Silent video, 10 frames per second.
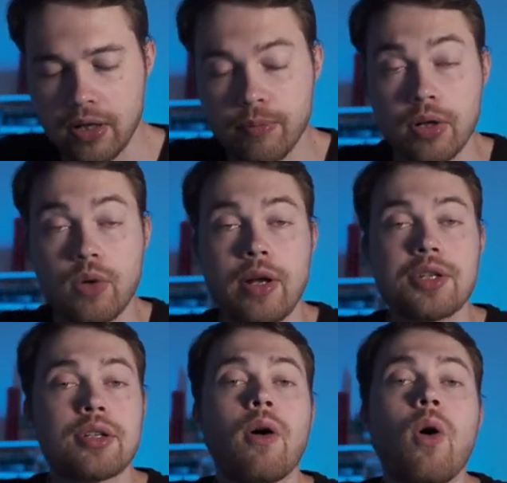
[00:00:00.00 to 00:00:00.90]
important
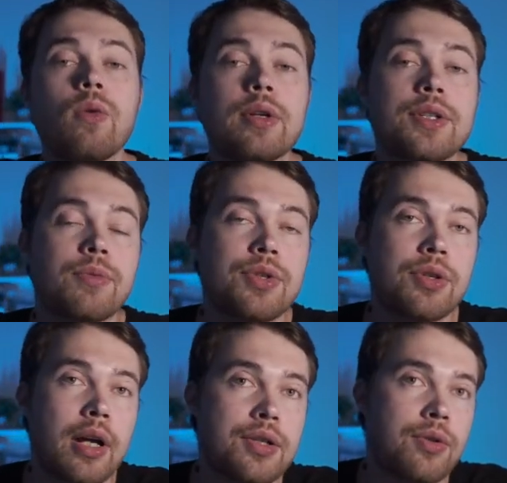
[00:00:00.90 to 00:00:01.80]
question always, which you
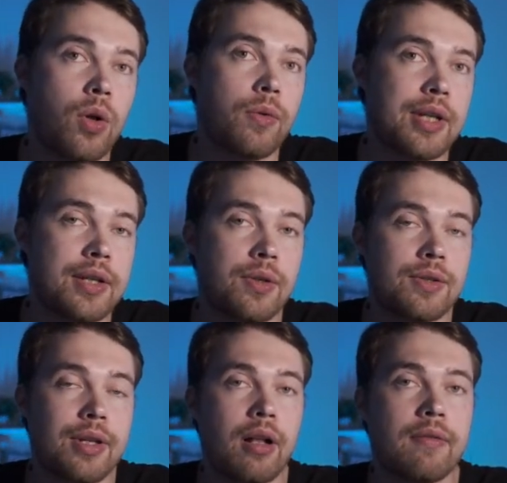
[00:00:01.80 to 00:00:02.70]
guys should always ask
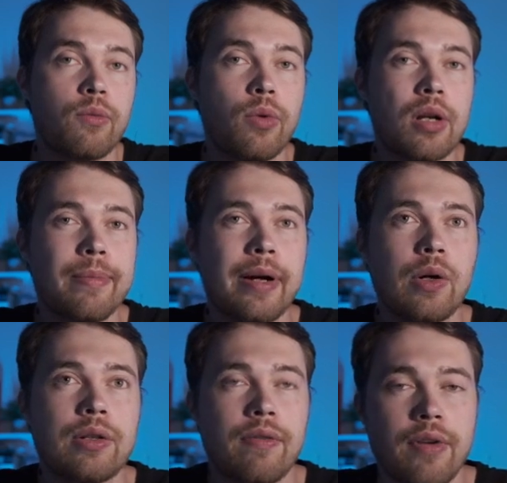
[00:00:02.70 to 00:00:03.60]
yourself: what
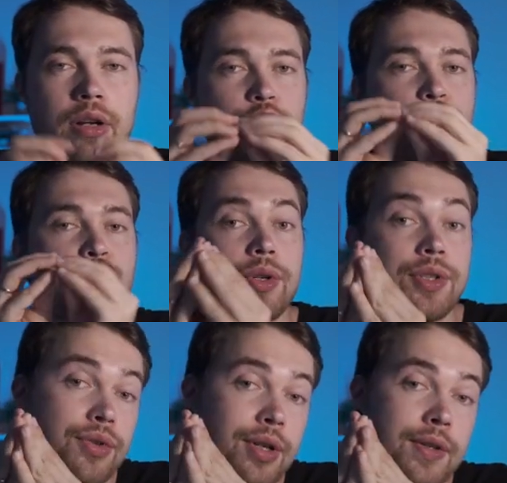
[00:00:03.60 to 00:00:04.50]
about very short
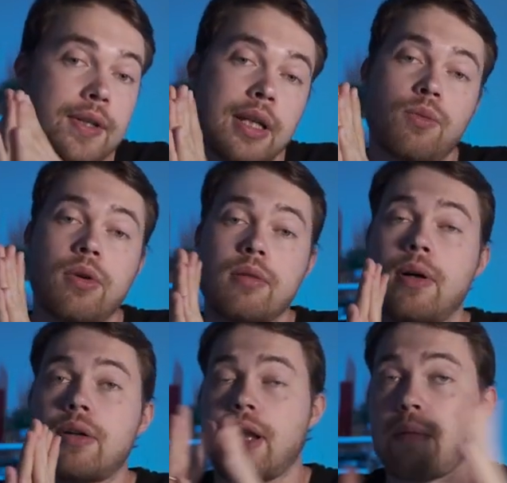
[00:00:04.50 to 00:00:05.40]
strings, and what
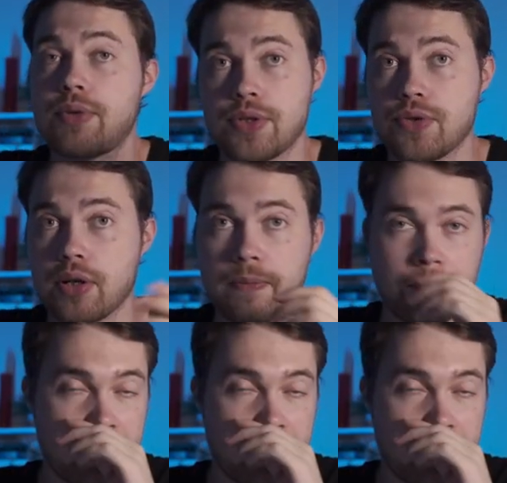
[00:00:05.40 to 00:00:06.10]
about an empty string?